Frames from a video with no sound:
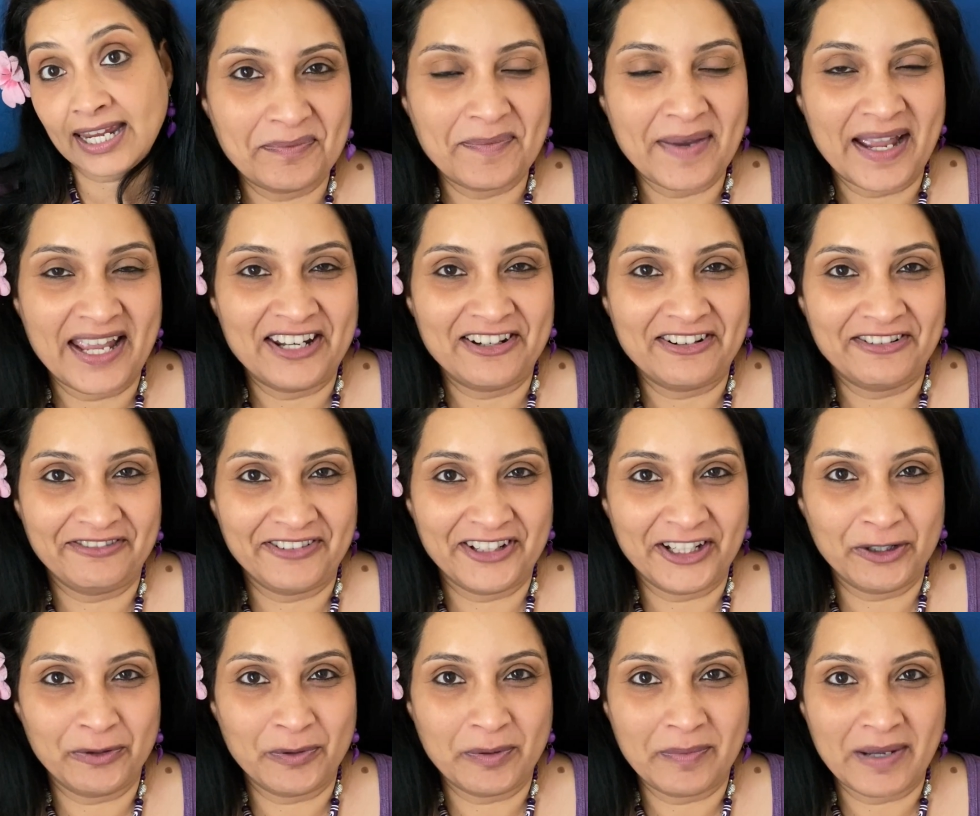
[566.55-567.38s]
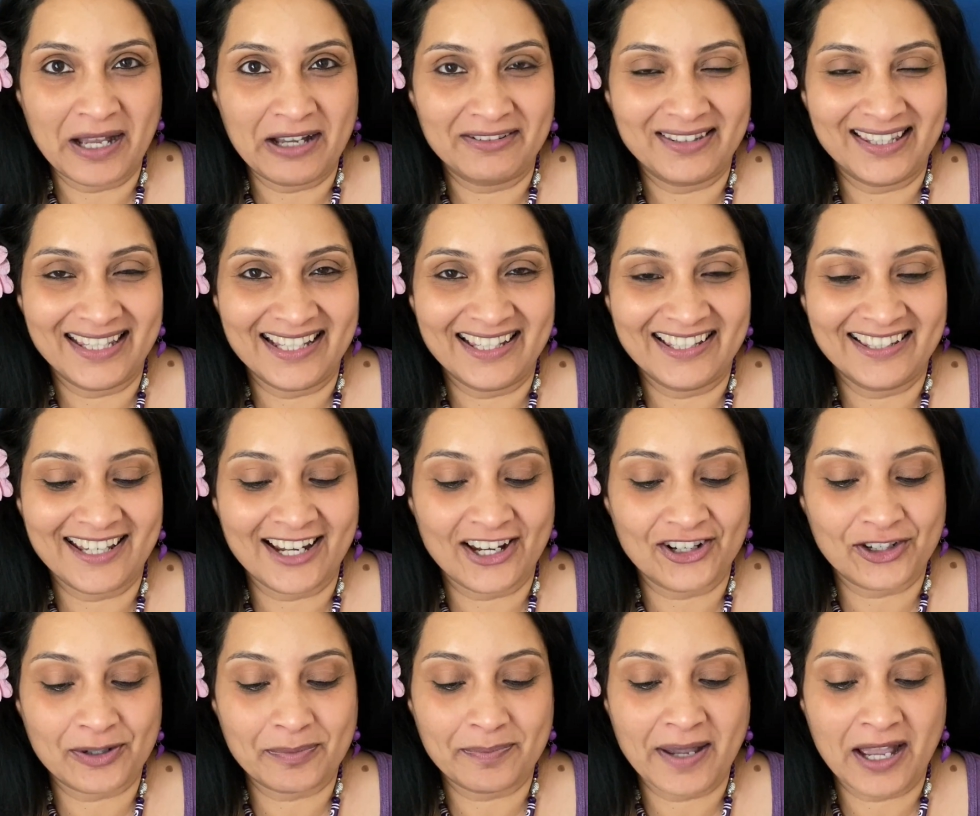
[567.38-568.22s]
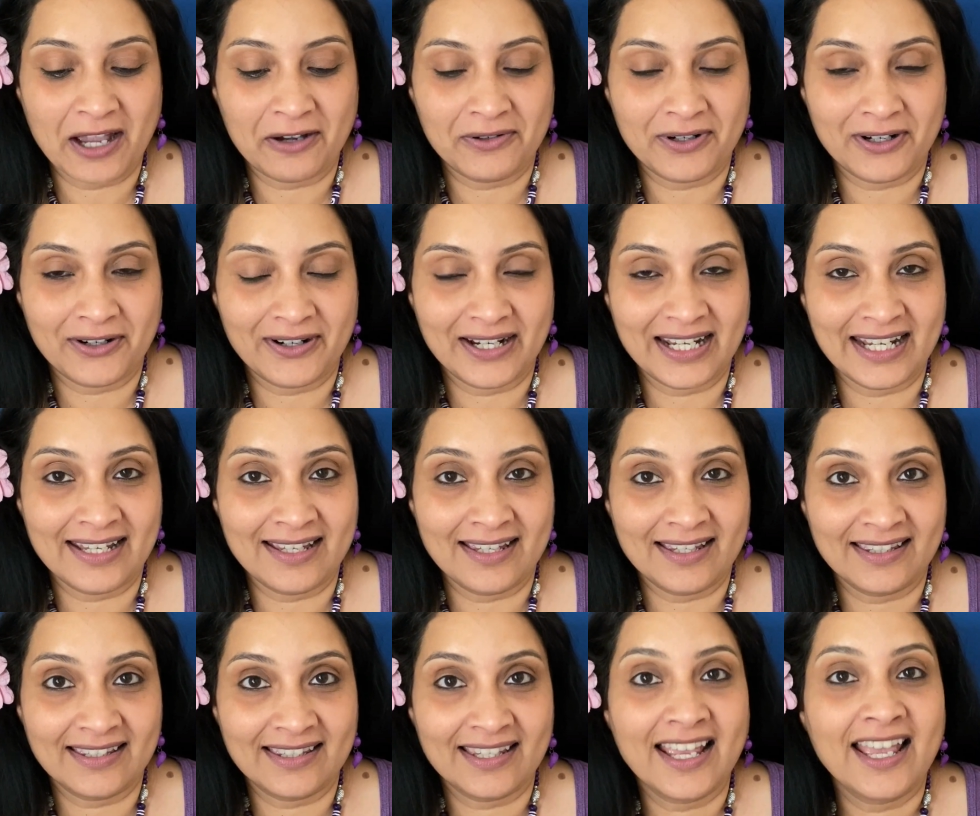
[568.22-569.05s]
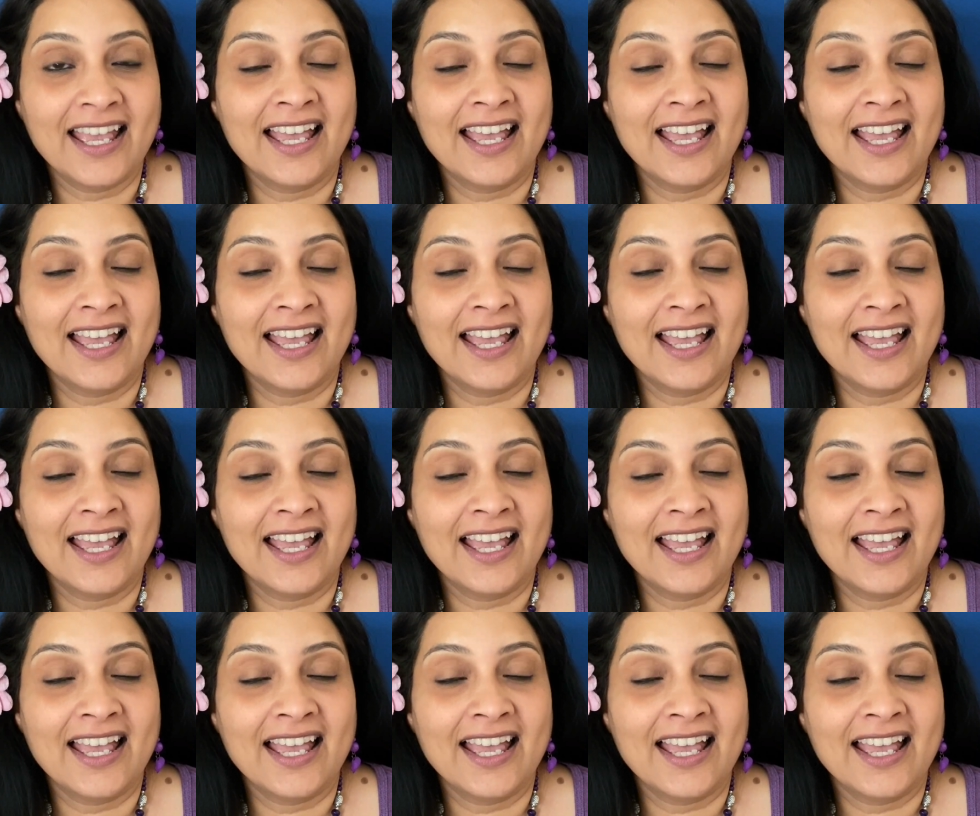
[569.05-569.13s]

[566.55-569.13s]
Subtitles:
My review about this Tatcha powder is,